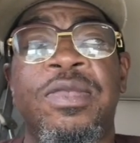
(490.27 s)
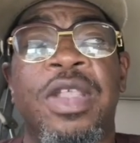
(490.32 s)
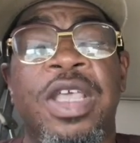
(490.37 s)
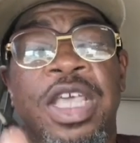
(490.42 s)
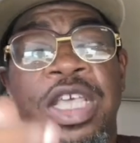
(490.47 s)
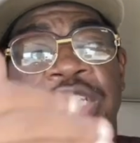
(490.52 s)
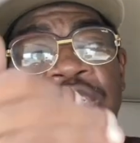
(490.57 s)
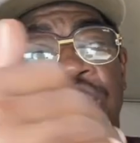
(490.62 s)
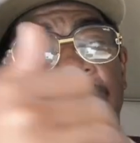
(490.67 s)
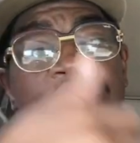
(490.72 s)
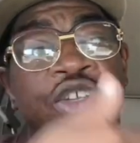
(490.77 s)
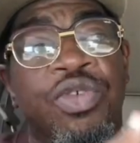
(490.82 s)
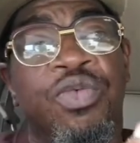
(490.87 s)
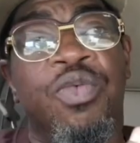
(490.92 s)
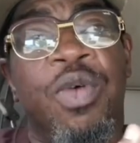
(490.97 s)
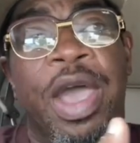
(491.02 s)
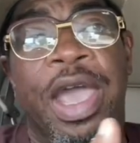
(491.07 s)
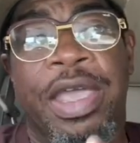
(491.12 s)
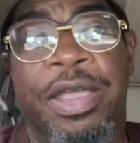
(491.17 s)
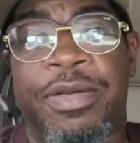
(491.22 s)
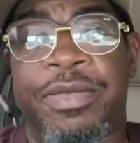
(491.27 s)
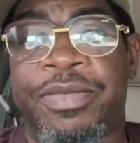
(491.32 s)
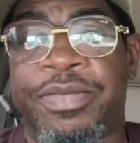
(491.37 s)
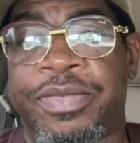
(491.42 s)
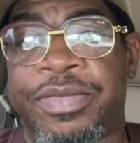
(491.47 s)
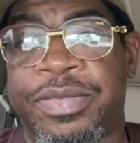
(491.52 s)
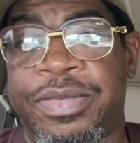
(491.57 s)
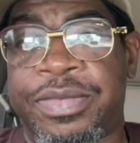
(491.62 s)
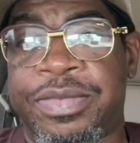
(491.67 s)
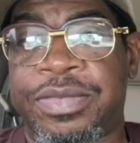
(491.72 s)
it's to the right.
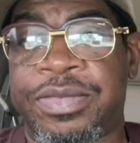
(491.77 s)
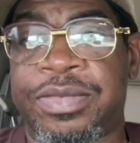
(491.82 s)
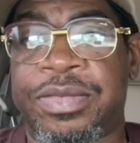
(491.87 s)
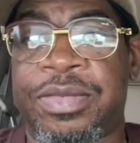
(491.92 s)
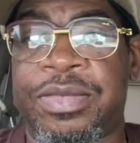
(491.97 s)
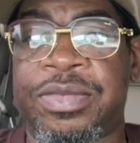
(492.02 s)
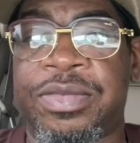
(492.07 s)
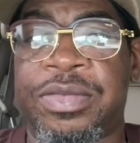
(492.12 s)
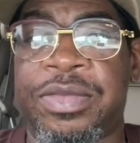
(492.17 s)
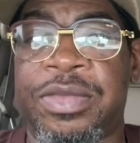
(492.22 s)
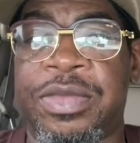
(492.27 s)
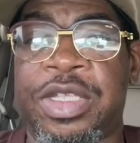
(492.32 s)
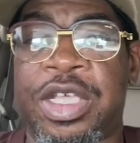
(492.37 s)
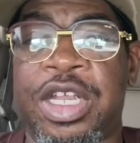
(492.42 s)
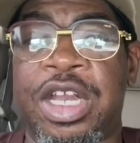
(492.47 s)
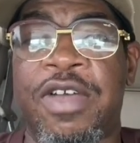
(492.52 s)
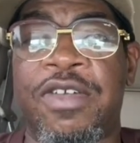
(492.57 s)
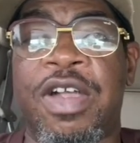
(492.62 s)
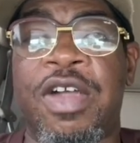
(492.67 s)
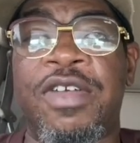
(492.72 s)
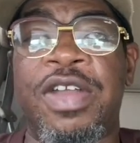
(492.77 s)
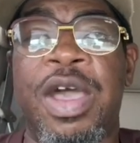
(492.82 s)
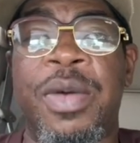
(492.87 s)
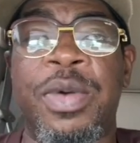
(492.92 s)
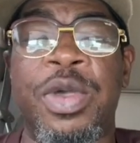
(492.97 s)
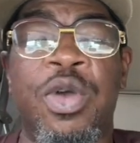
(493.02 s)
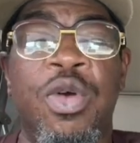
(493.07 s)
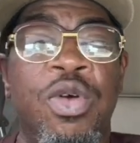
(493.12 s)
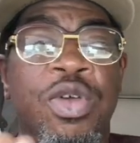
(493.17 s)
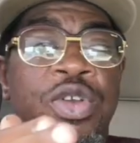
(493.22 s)
You know, coming highway
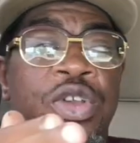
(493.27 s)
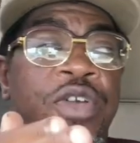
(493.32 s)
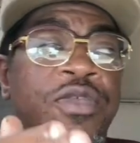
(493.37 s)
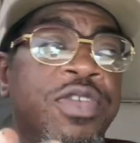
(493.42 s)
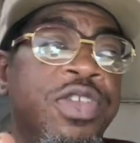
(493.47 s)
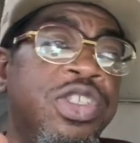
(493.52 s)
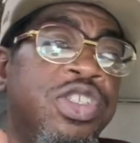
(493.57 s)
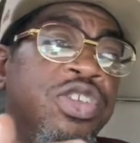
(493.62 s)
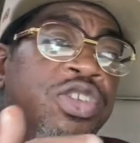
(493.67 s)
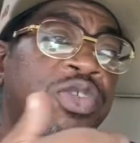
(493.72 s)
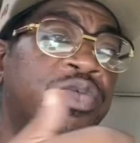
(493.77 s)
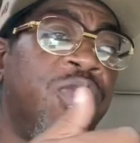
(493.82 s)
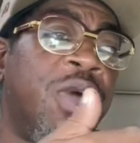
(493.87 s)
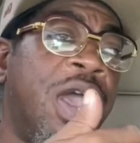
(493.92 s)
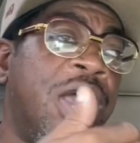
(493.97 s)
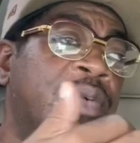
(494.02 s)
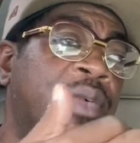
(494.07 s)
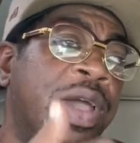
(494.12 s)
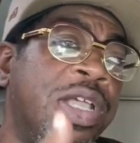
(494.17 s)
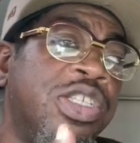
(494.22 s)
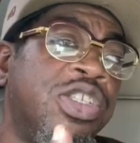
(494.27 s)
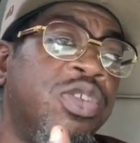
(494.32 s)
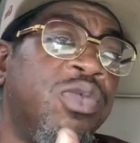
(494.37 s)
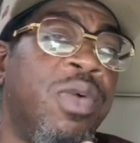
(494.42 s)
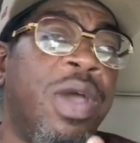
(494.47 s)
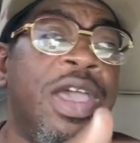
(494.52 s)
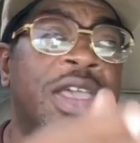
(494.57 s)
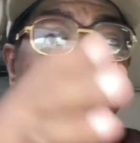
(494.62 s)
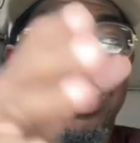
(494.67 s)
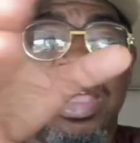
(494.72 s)
going north it's to the right, right to the
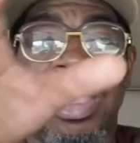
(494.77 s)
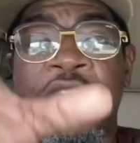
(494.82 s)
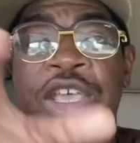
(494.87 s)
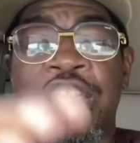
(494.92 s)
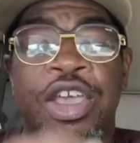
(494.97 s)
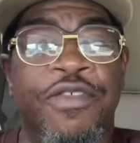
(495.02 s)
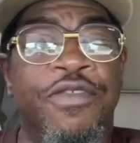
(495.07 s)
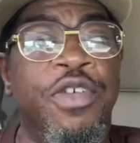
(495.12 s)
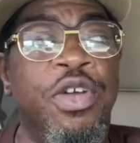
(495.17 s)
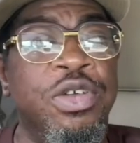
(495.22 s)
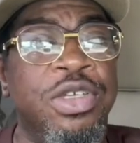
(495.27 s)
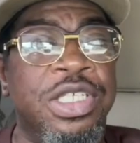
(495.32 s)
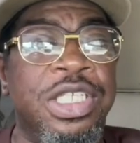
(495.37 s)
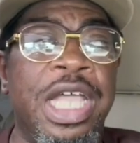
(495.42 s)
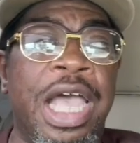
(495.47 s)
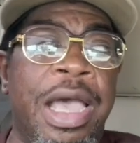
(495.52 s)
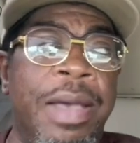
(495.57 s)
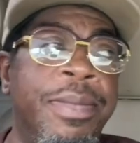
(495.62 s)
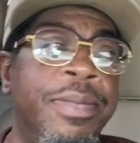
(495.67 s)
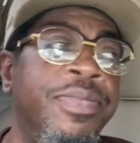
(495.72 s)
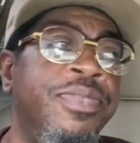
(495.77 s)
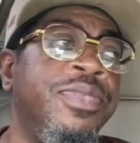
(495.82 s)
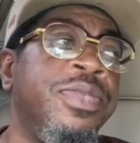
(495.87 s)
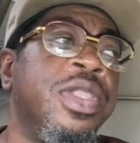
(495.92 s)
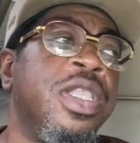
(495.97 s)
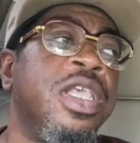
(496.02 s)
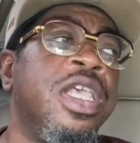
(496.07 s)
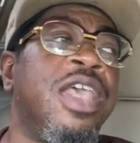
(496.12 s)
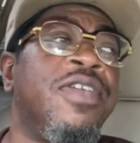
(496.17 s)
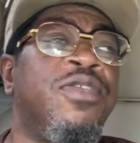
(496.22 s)
right, your first stop.
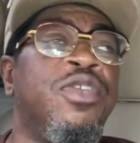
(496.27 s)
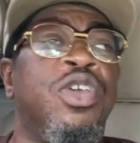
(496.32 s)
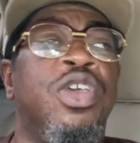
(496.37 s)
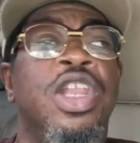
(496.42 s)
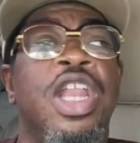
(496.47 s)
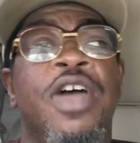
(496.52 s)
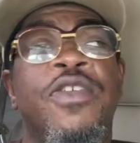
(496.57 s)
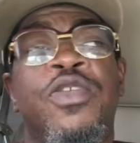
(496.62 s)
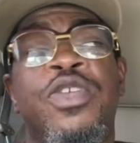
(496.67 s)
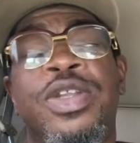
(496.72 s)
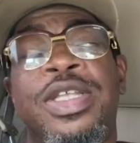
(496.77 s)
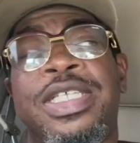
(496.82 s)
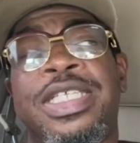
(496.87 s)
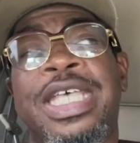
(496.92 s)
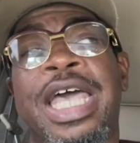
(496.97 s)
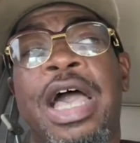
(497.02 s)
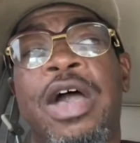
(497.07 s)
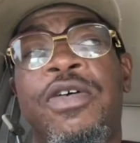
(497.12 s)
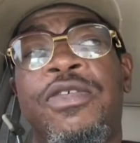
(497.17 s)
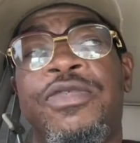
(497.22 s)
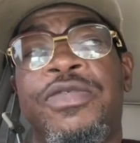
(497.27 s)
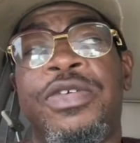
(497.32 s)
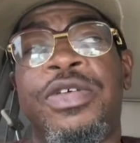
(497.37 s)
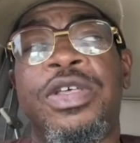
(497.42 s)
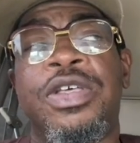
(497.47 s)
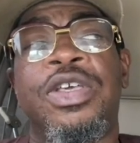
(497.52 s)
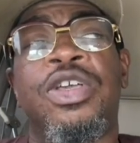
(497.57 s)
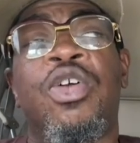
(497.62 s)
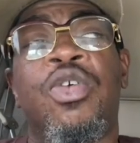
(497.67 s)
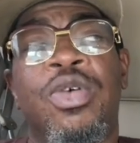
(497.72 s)
If you are getting off on the south,
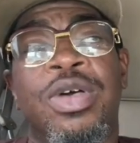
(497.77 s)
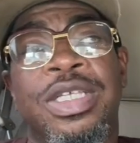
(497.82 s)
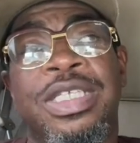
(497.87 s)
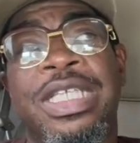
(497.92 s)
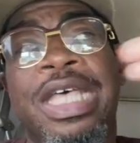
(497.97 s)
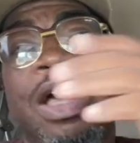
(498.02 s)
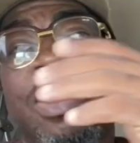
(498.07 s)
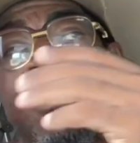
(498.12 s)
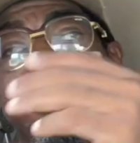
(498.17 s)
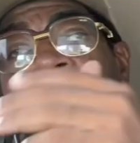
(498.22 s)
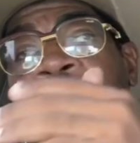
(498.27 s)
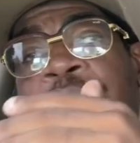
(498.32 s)
going south,